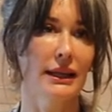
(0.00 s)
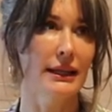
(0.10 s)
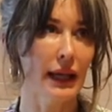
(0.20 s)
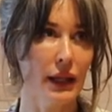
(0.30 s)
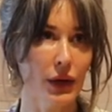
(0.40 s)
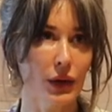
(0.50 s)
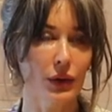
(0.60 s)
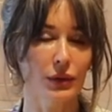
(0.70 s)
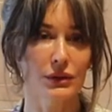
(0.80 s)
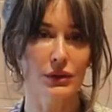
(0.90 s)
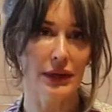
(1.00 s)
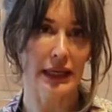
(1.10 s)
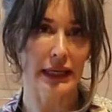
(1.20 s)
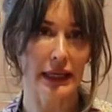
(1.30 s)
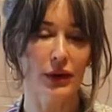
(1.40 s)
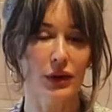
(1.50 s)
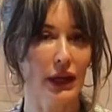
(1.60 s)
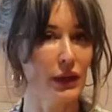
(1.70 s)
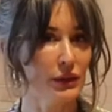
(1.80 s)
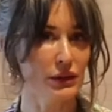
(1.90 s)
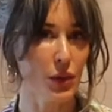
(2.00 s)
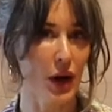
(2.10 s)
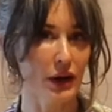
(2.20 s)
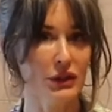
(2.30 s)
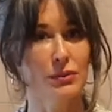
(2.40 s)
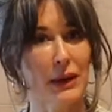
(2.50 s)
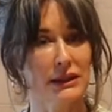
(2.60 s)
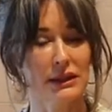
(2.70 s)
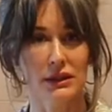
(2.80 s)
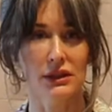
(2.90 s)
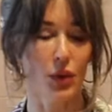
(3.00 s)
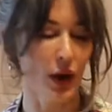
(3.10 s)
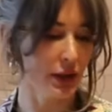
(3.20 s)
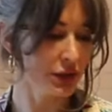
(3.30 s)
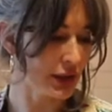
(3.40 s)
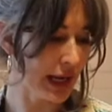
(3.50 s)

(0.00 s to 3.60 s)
yellow zucchini or yellow squash, Mexican squash,